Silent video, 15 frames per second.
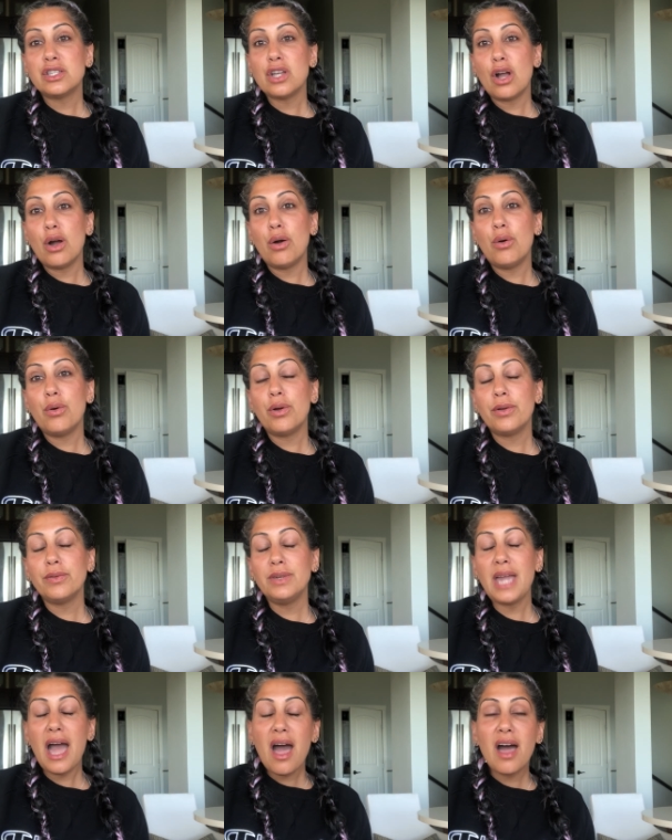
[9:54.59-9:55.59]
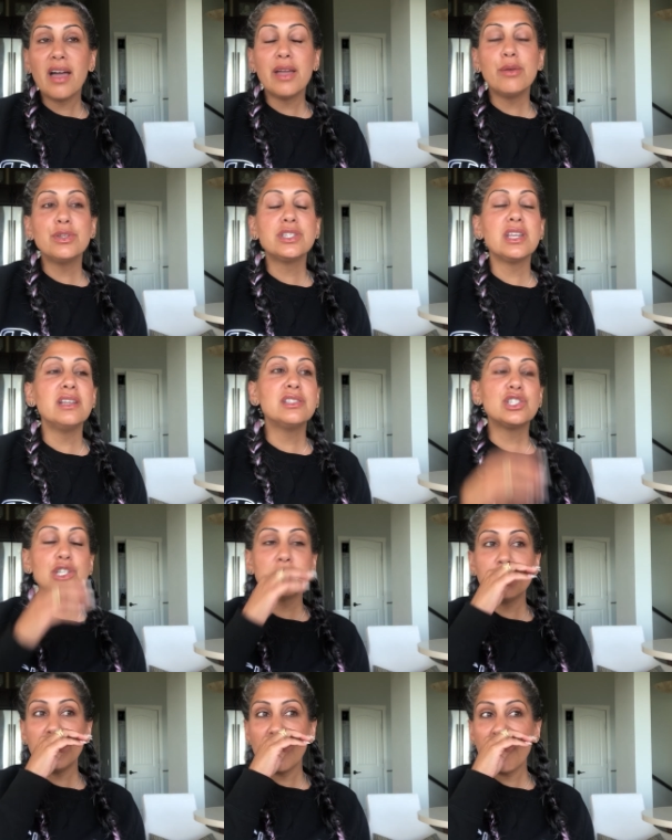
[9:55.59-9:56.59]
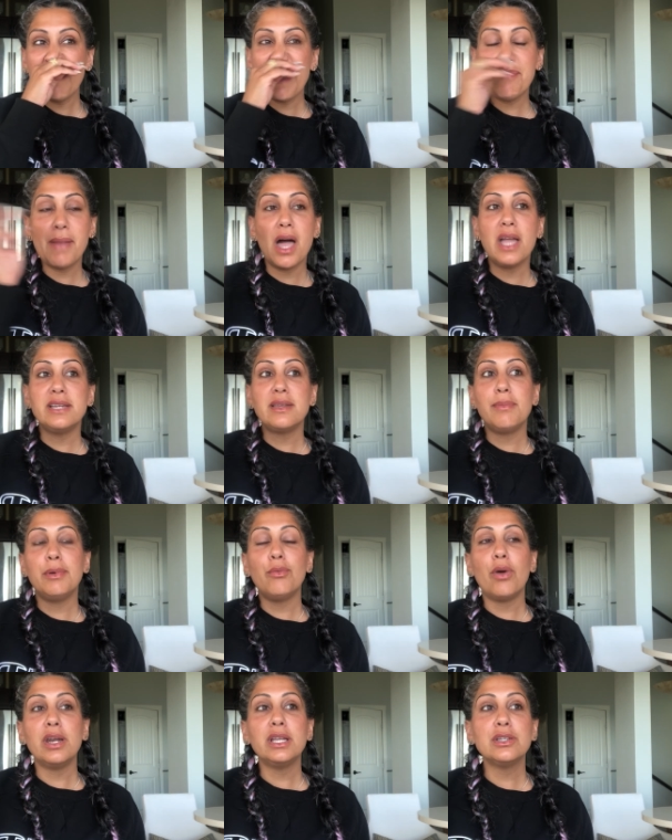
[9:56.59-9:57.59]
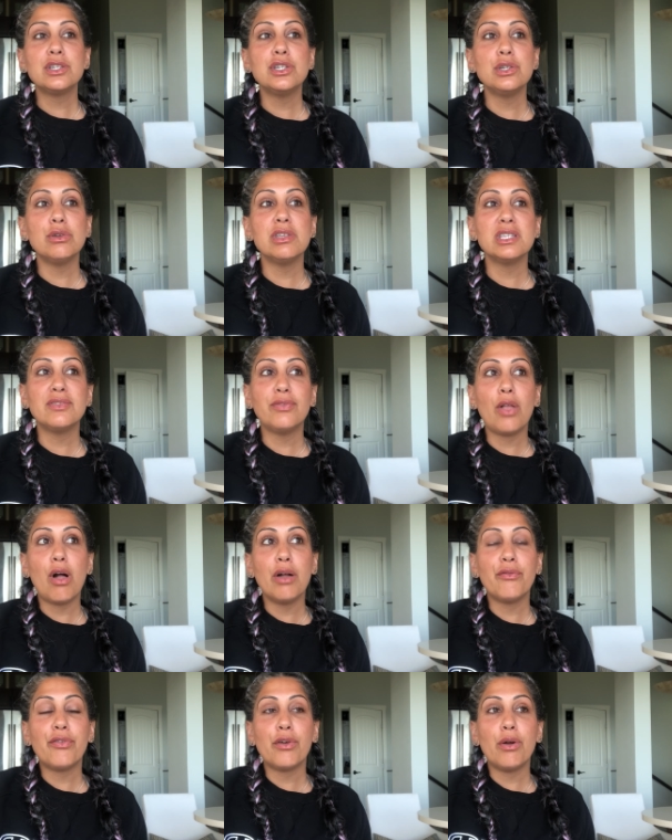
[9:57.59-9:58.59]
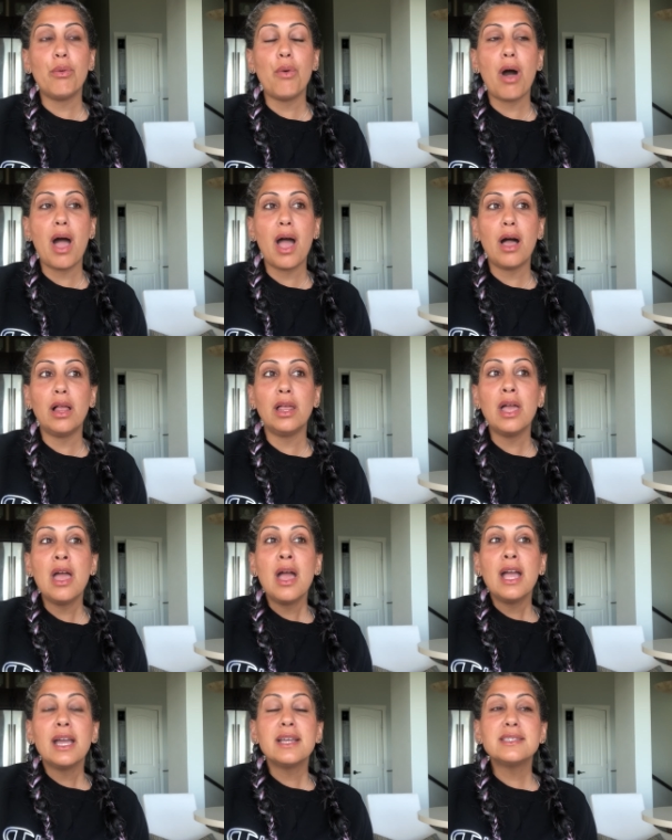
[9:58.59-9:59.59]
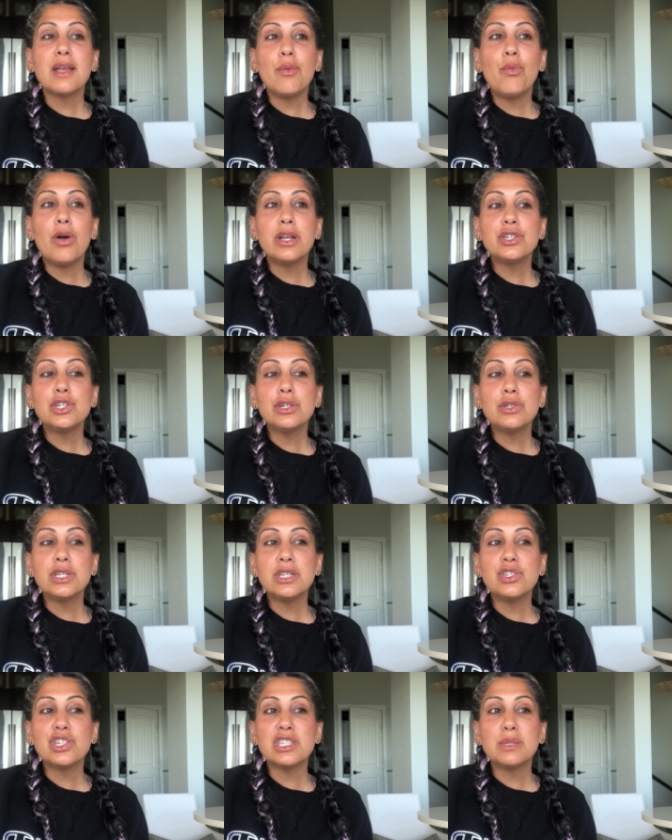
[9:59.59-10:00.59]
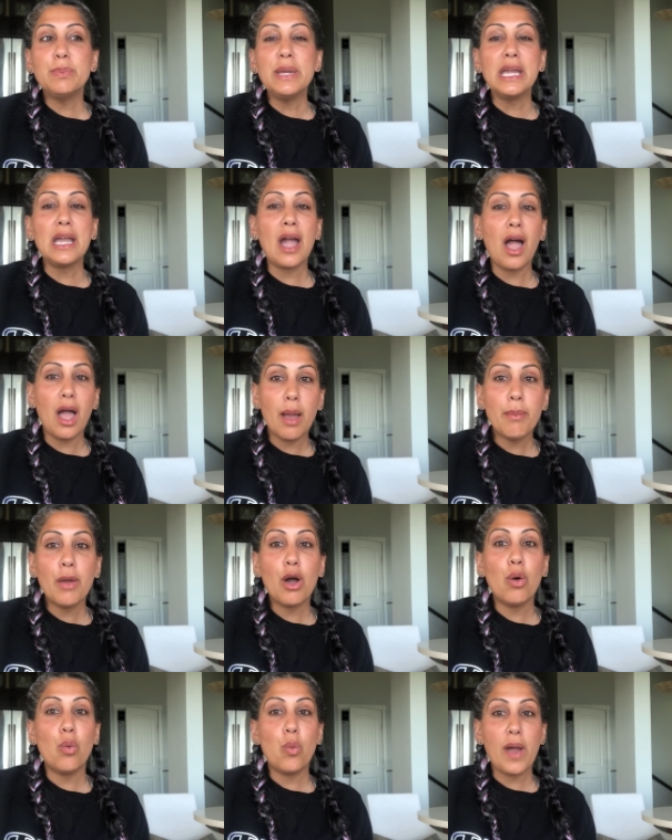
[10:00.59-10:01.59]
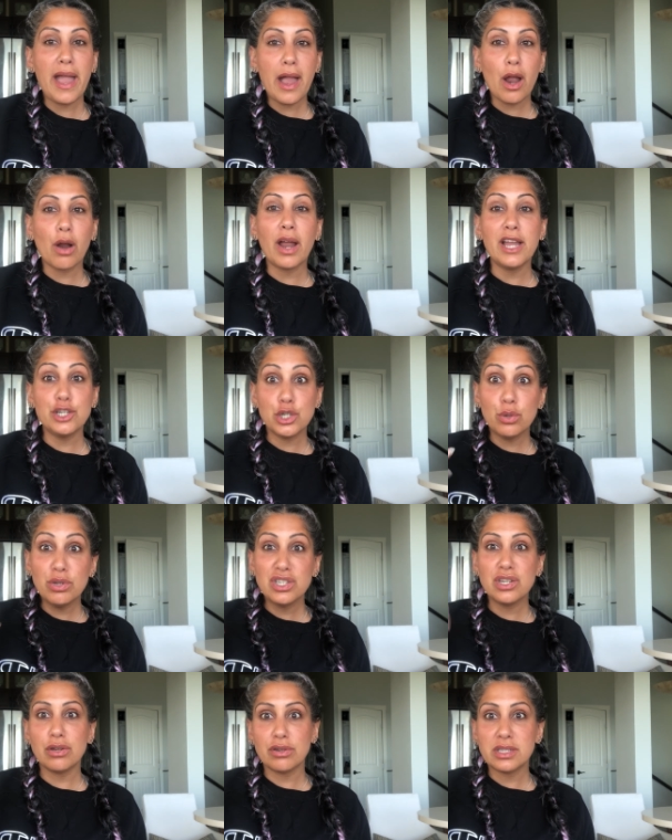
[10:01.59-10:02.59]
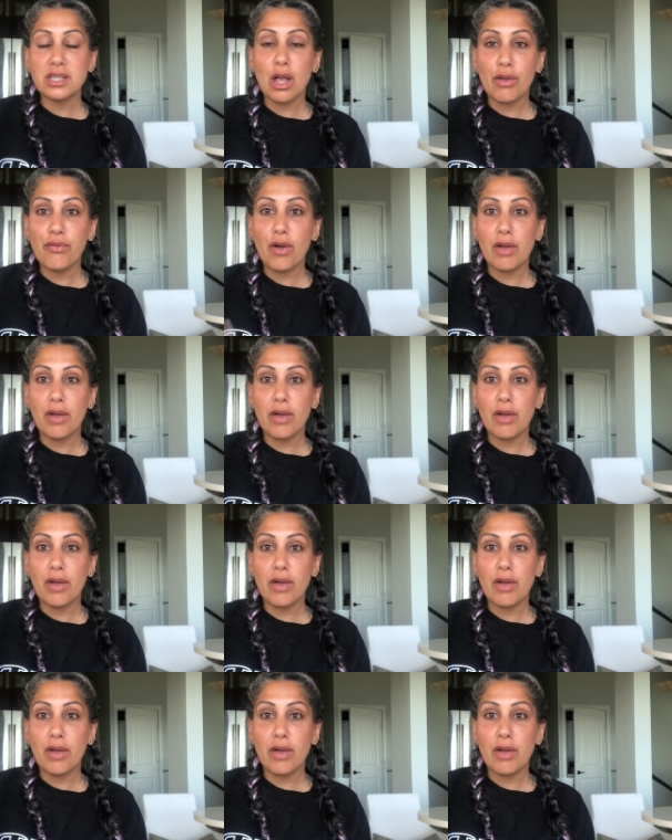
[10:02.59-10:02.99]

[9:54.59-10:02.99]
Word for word: so yeah, it was, it's just been on my mind. I've been wanting to do this vlog for a while because I want you to just become aware and do it to yourself,